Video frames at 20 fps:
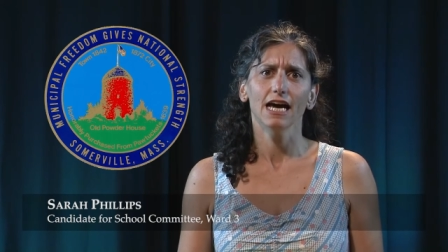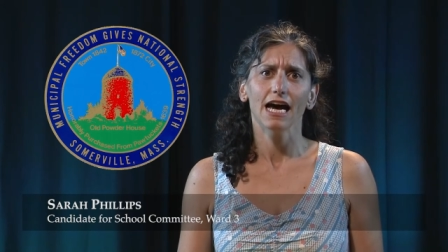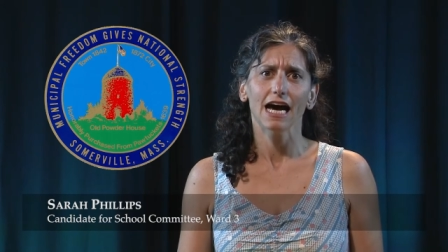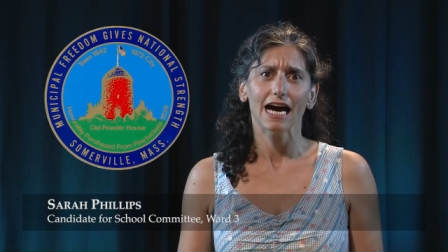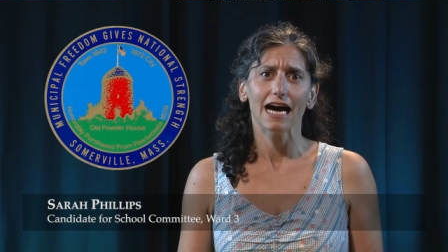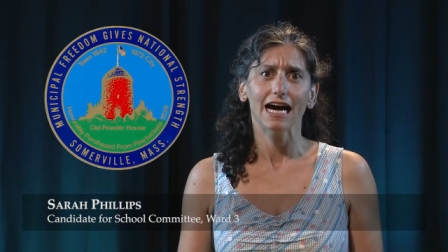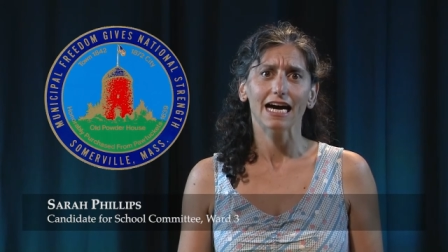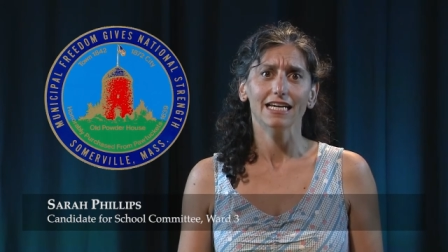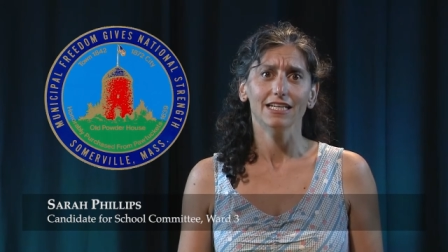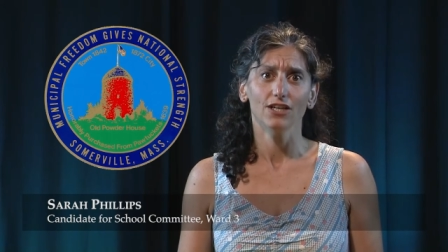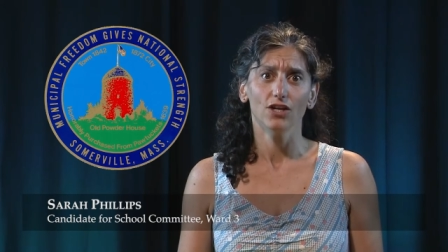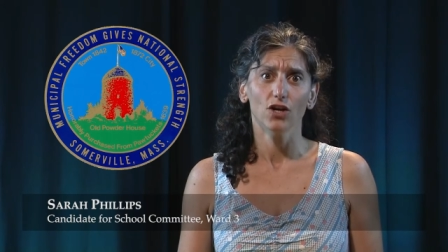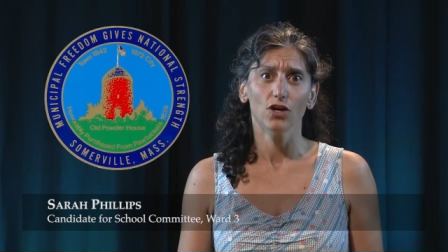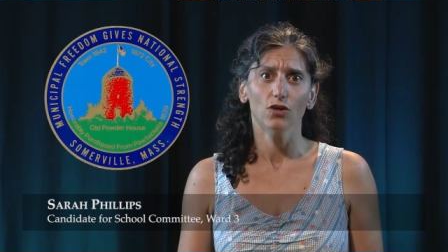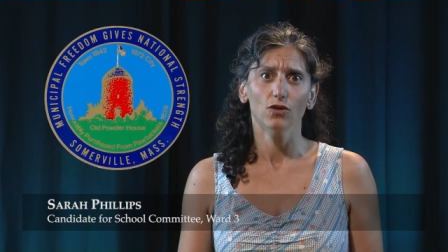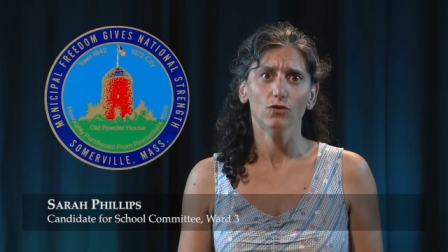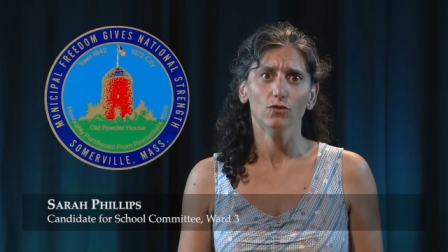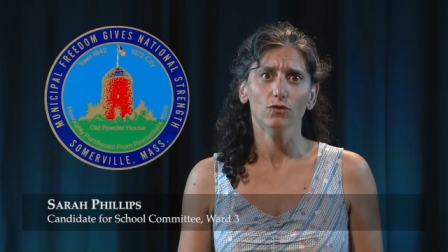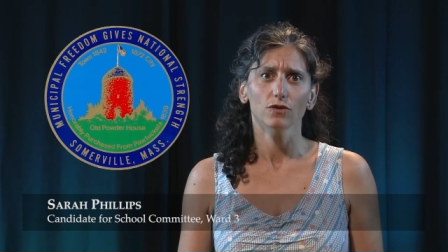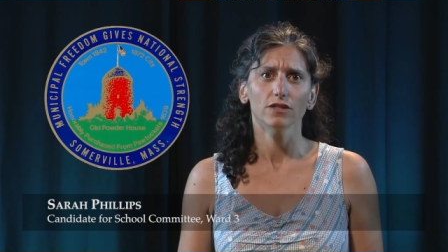I
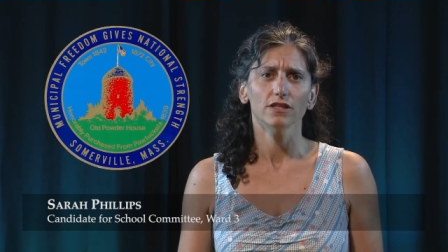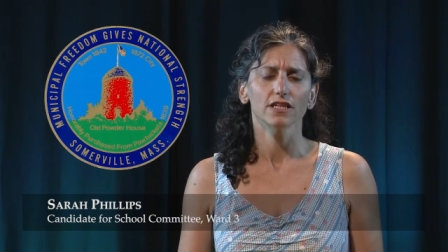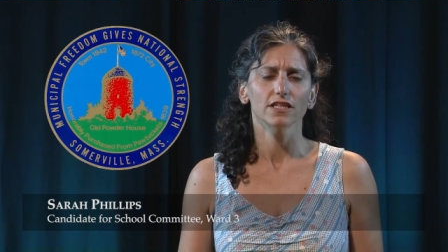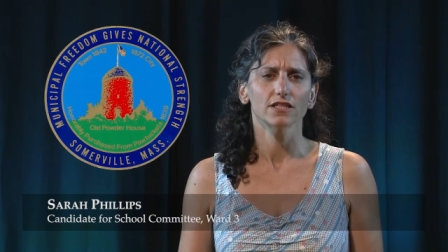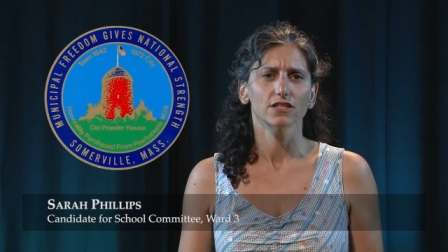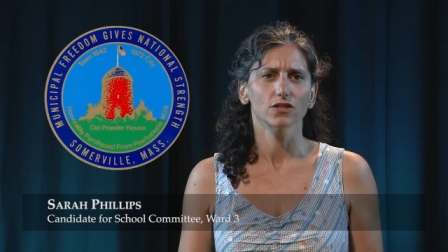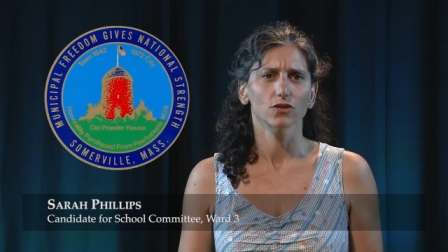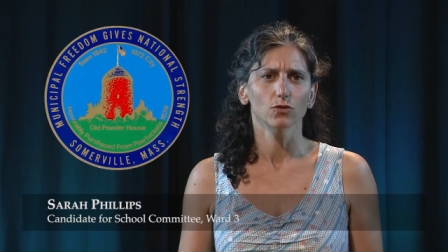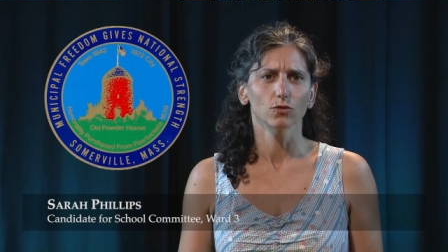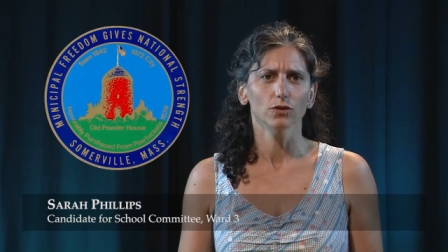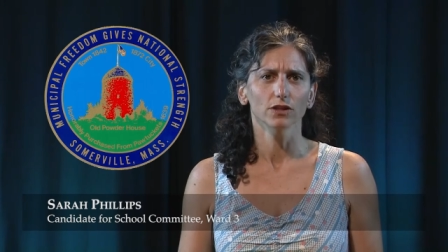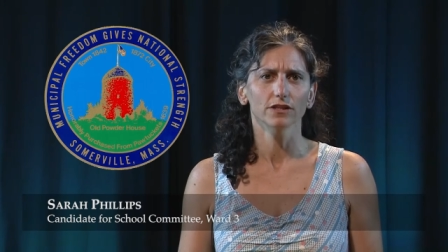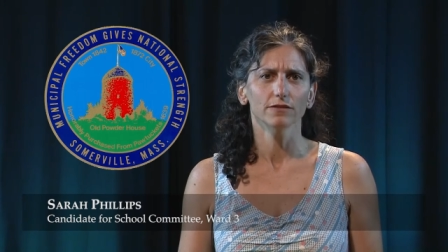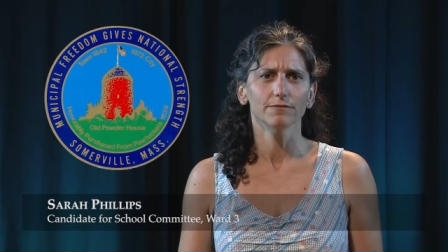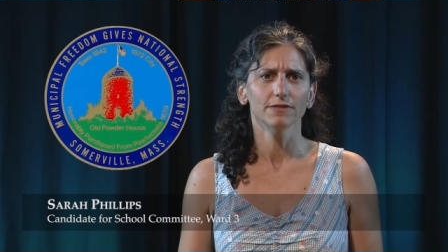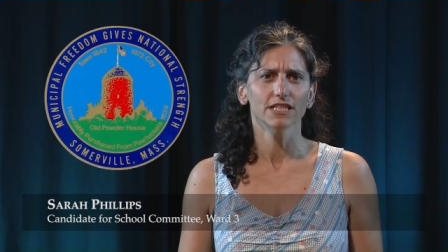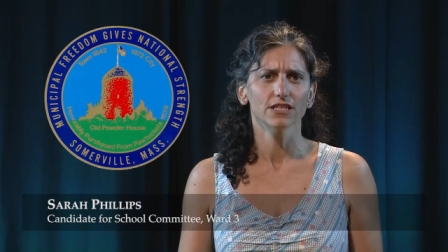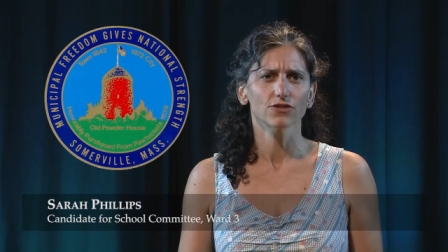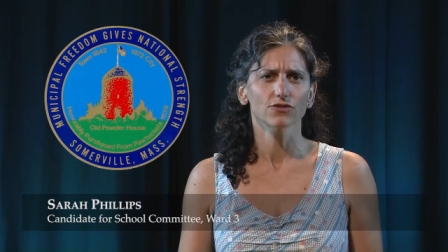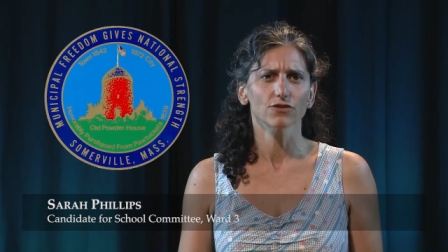know that school
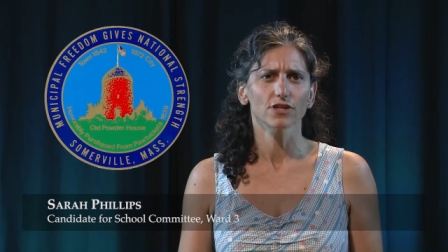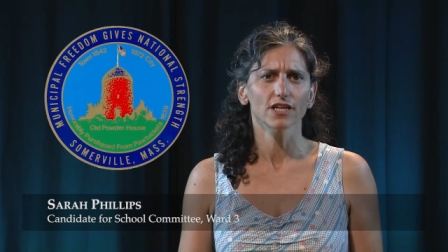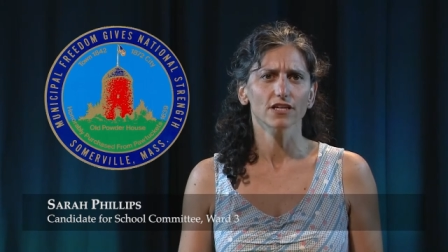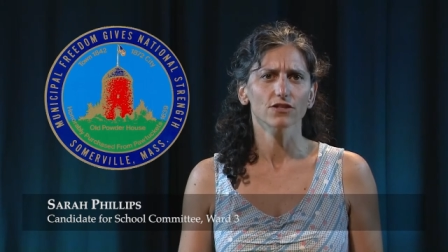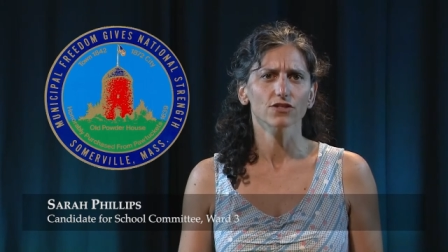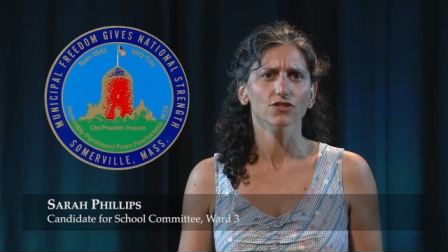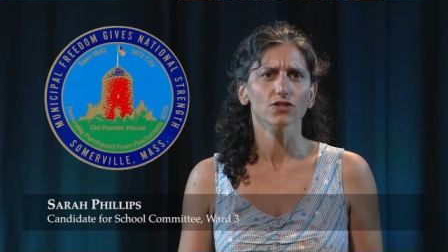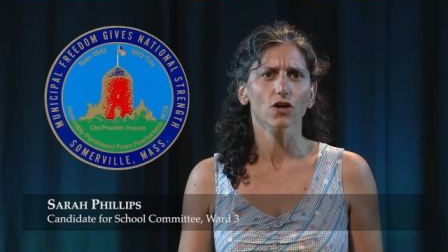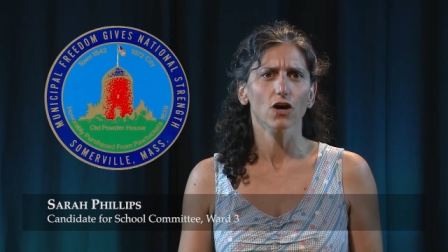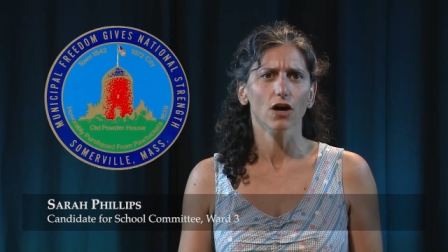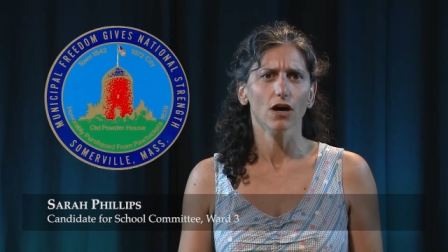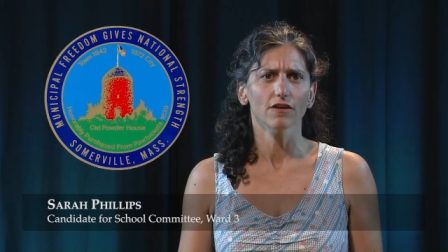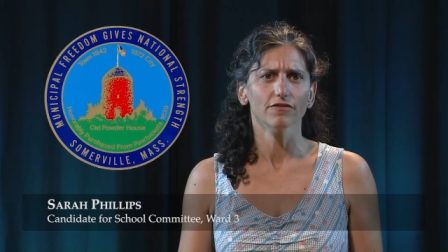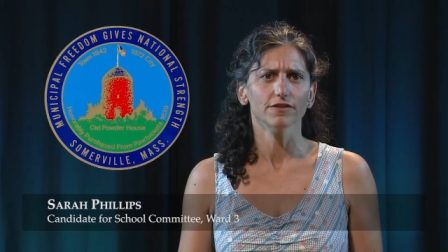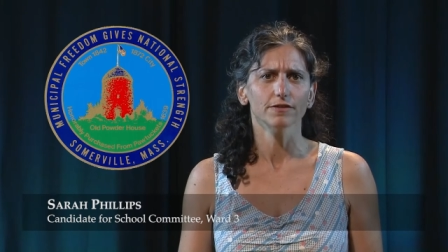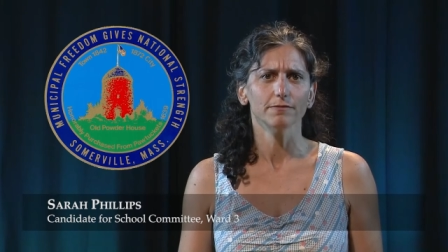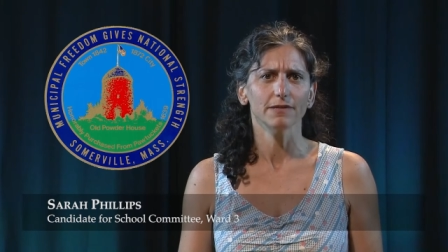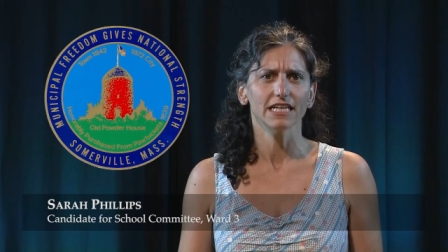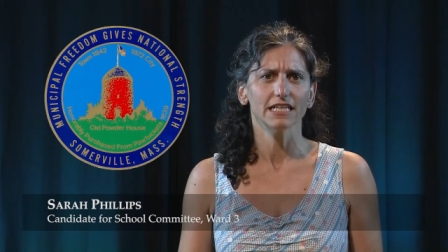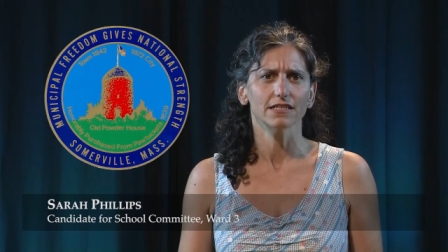administrators
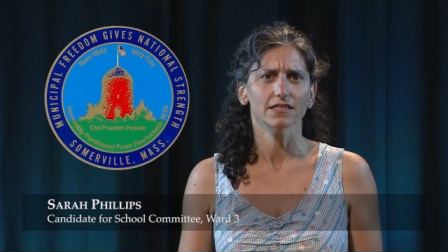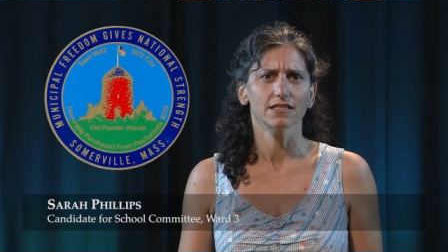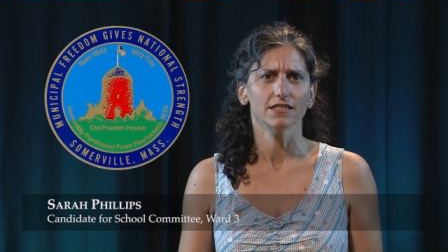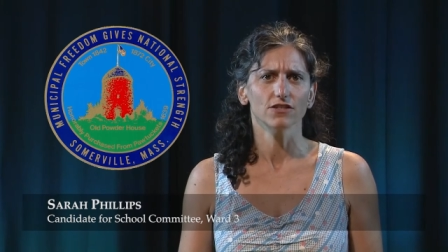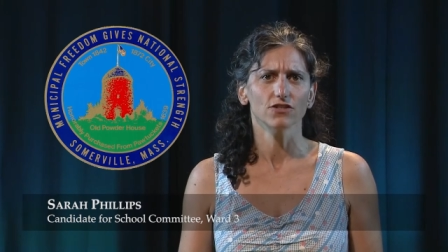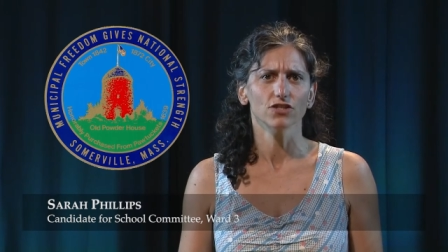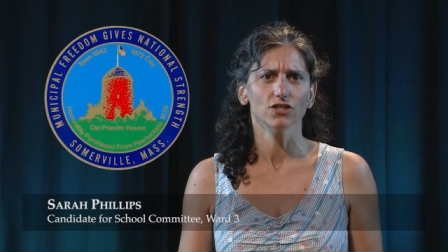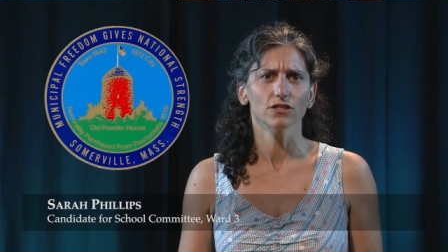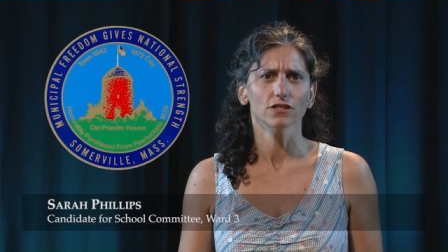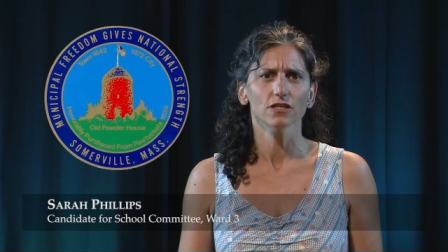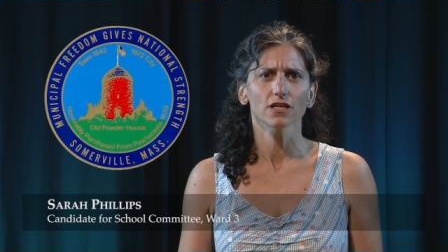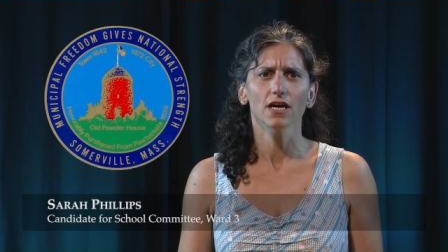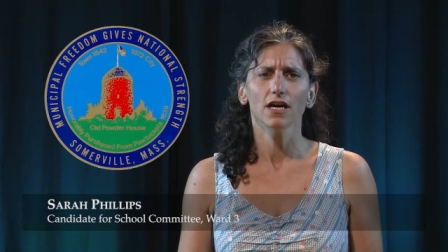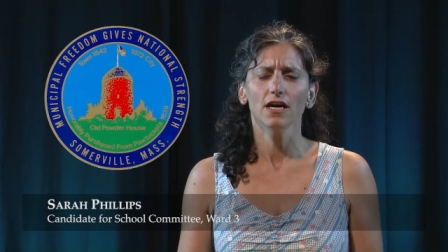often make decisions